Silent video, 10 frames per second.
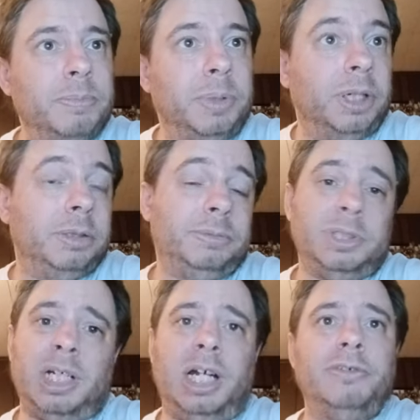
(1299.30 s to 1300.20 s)
but
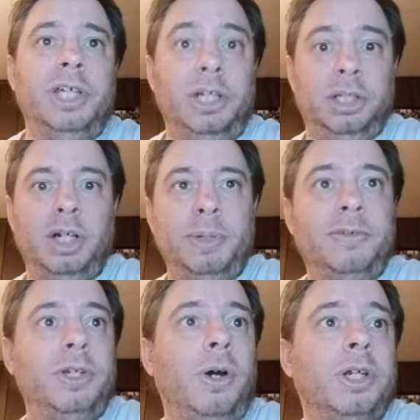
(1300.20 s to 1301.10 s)
I'll read a little bit
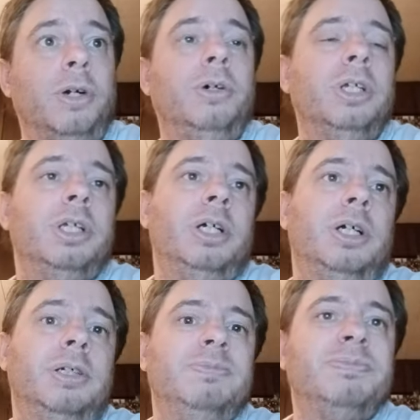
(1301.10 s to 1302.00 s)
of the article
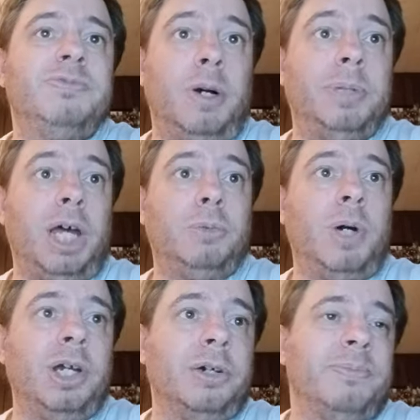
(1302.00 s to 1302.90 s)
from
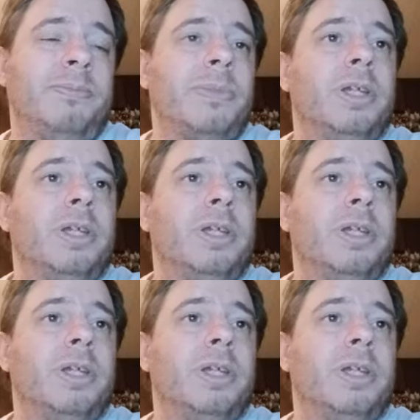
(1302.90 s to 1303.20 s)
Loudwire.